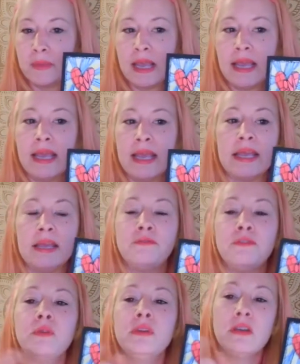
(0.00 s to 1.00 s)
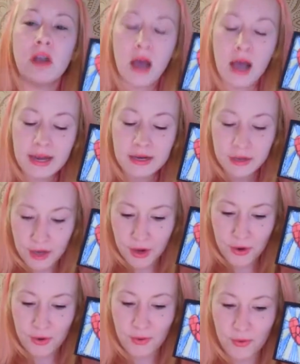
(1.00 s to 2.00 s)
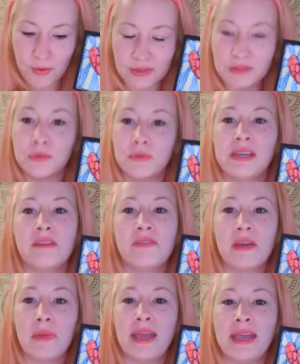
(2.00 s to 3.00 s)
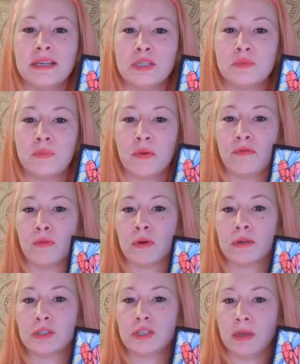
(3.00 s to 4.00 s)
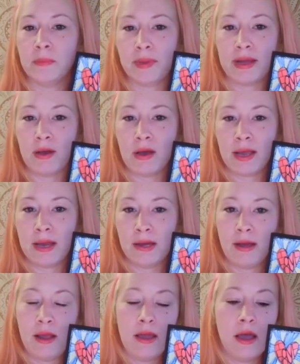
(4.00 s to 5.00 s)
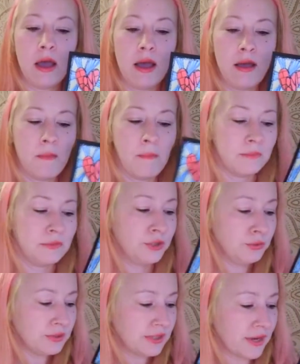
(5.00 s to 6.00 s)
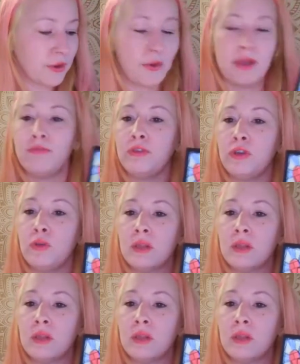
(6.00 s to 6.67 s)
If you did not go to the event page before jumping on, do so if you would like a